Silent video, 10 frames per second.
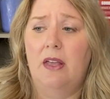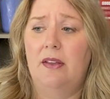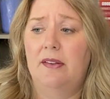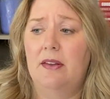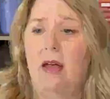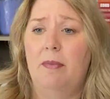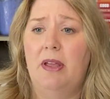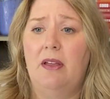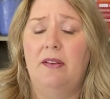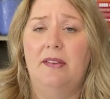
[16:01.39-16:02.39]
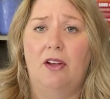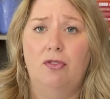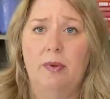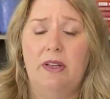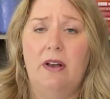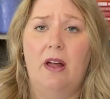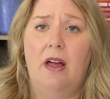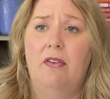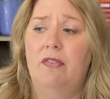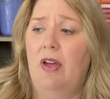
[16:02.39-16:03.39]
is not being sexual
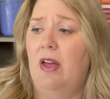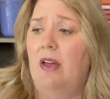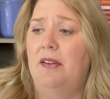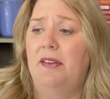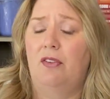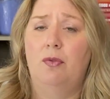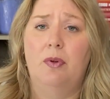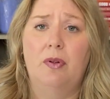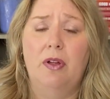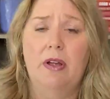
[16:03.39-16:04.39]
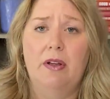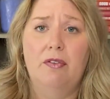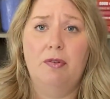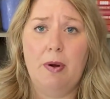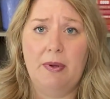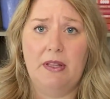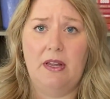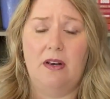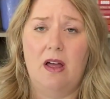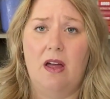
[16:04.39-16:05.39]
enough, sexual
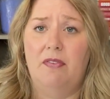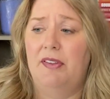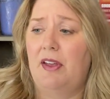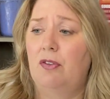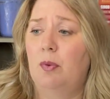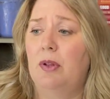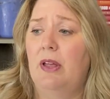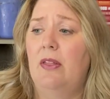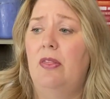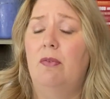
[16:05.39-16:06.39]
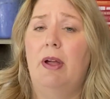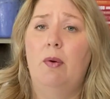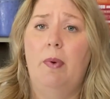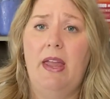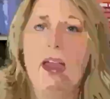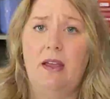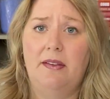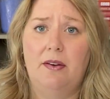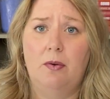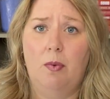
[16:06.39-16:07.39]
frequently enough, sexual in the right
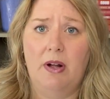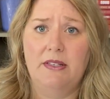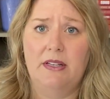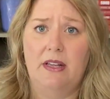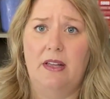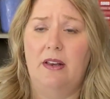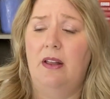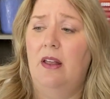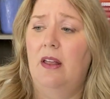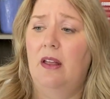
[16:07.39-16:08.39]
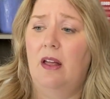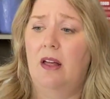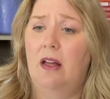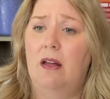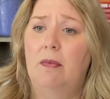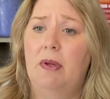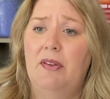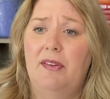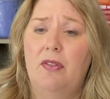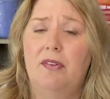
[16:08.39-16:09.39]
ways that are wanted.
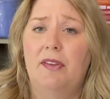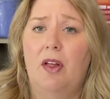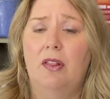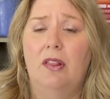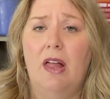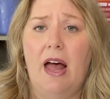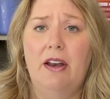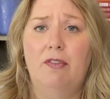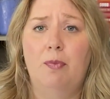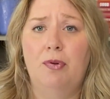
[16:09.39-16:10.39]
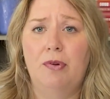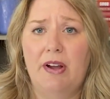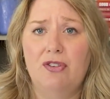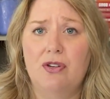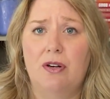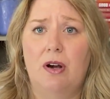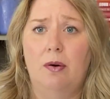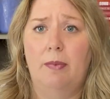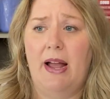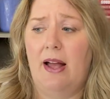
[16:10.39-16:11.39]
So there's a lot of pressure
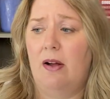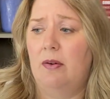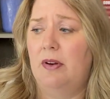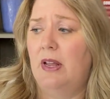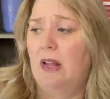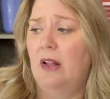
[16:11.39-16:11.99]
around,